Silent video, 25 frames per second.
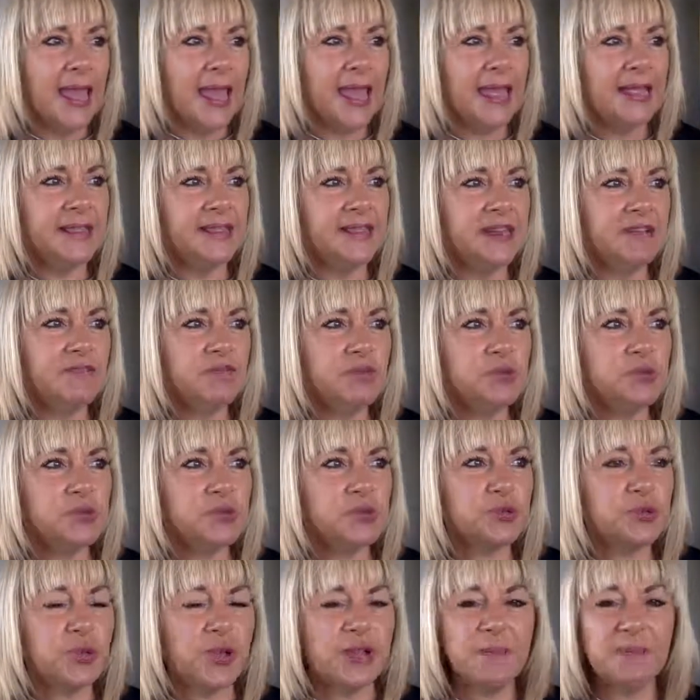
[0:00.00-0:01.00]
and the difference
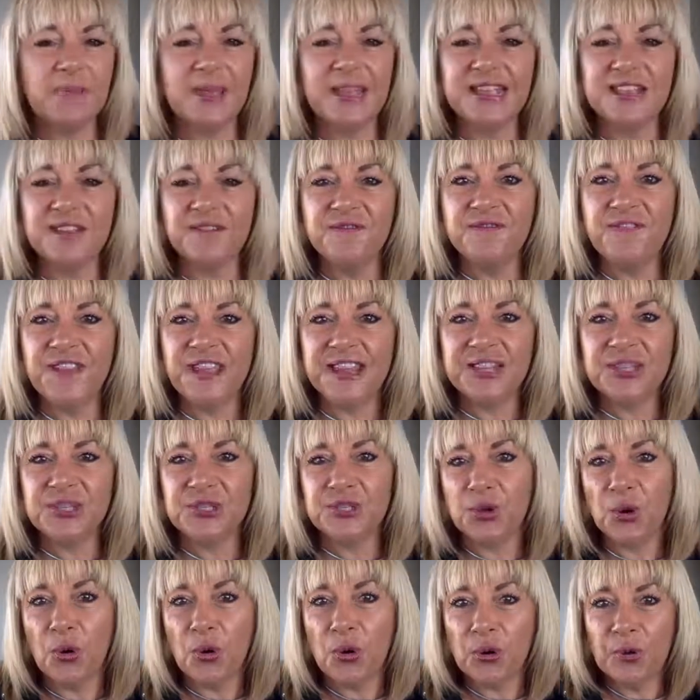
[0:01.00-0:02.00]
between being the
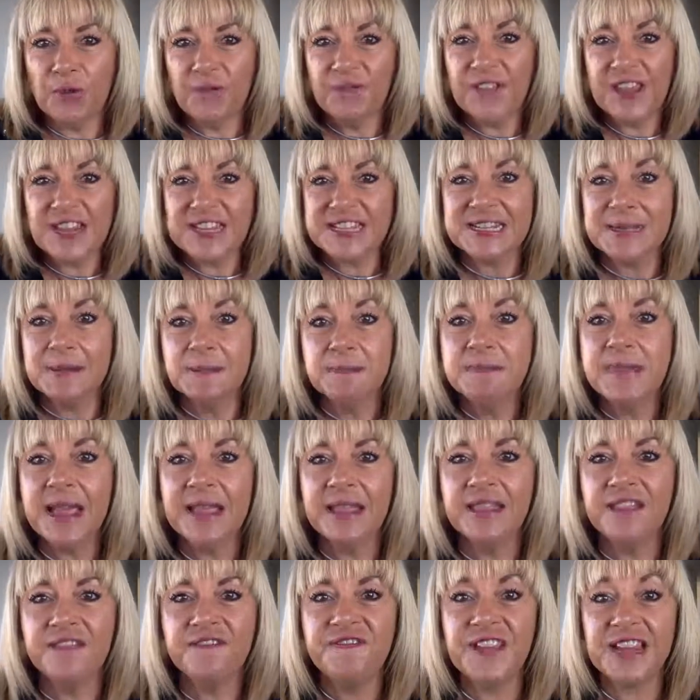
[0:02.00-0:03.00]
victim
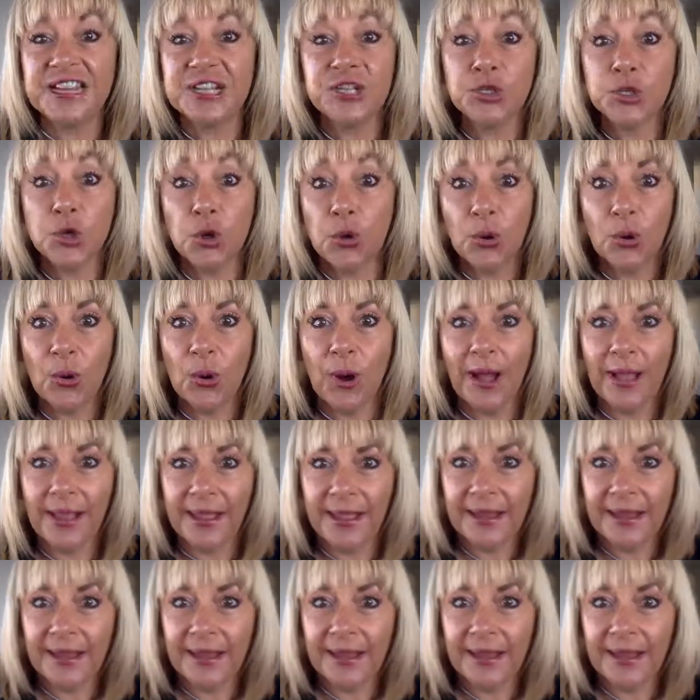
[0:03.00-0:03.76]
and the victor